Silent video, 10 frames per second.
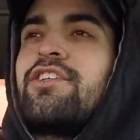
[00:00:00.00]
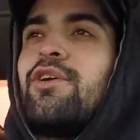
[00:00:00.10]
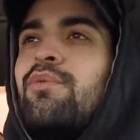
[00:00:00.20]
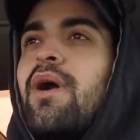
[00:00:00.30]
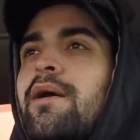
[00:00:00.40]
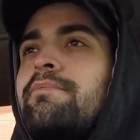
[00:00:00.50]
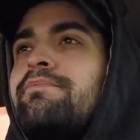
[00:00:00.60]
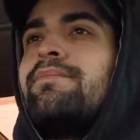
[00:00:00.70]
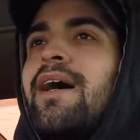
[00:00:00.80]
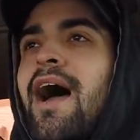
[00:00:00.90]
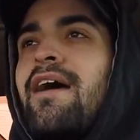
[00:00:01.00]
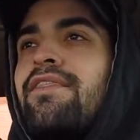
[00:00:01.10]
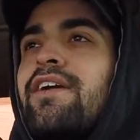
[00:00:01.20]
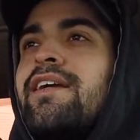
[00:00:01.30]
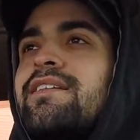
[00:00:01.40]
it's gonna rub. I
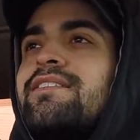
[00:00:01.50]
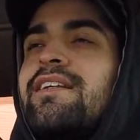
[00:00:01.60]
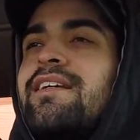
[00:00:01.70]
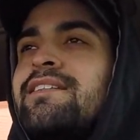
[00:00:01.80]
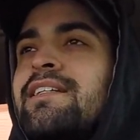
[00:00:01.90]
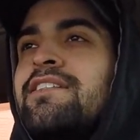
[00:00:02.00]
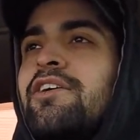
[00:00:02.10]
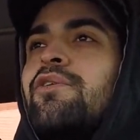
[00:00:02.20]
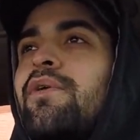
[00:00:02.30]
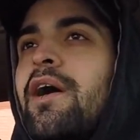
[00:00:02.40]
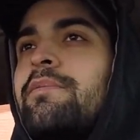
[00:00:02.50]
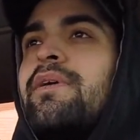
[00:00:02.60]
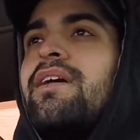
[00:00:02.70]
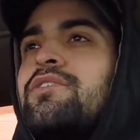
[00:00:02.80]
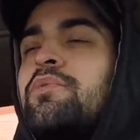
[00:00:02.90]
think it's gonna rub
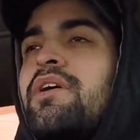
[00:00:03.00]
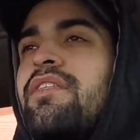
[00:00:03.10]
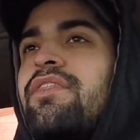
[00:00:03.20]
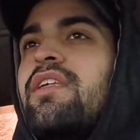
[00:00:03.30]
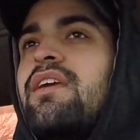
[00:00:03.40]
because with